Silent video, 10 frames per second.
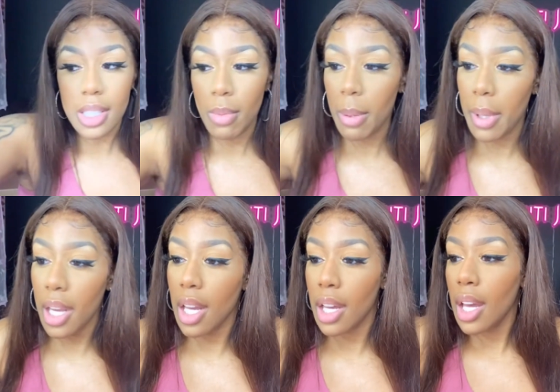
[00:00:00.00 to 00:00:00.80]
to me
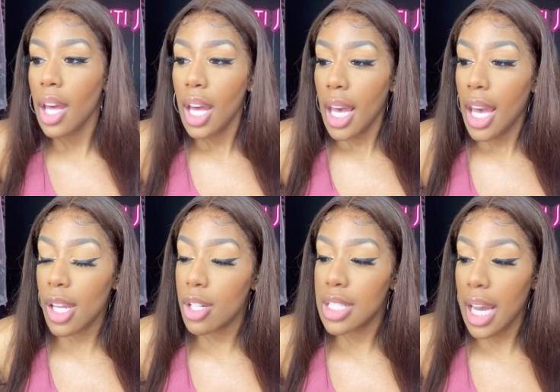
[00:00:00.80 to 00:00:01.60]
being
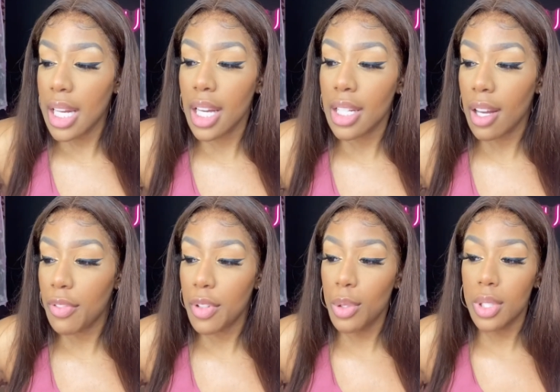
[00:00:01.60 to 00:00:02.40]
entertaining
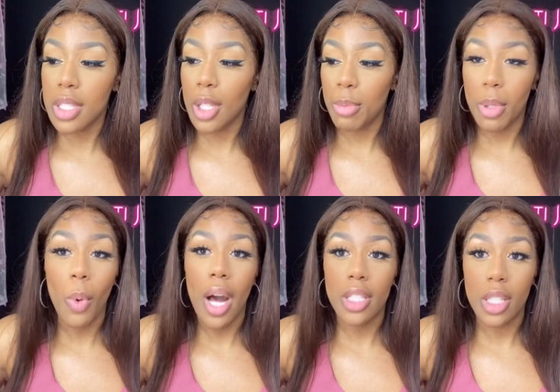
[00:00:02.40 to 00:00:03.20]
enough for you to still be
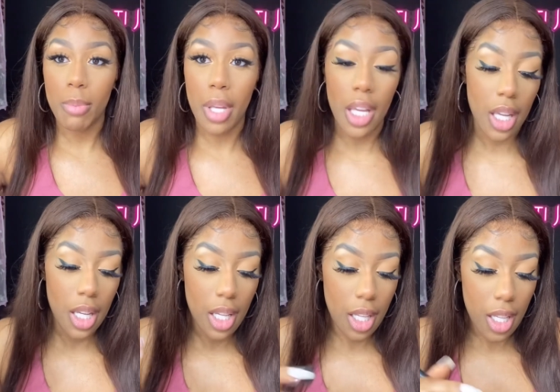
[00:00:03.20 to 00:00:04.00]
watching me.
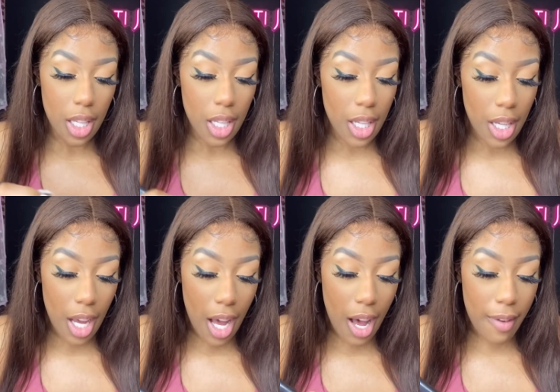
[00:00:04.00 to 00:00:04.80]

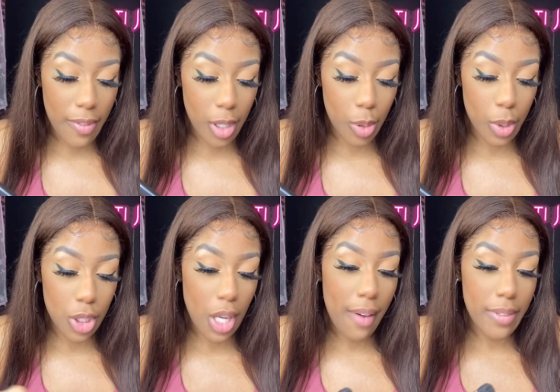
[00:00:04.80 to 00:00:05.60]
I fuck
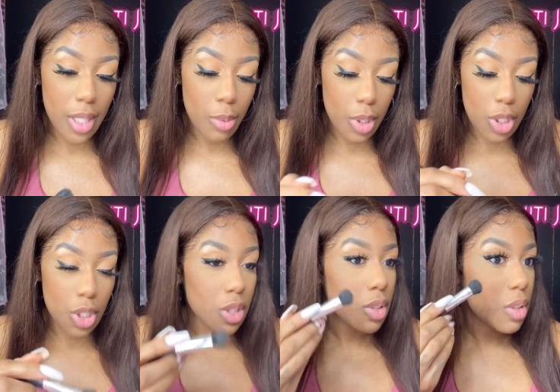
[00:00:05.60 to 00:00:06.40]
with you, I fuck
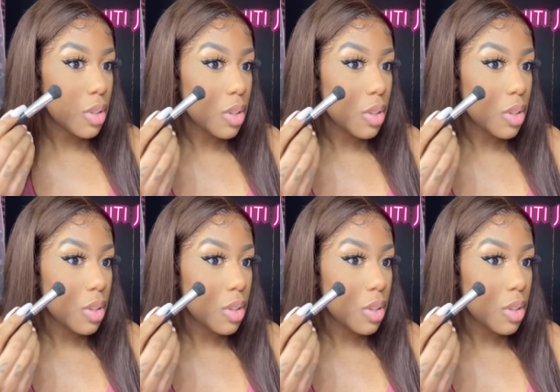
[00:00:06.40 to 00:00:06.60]
with you.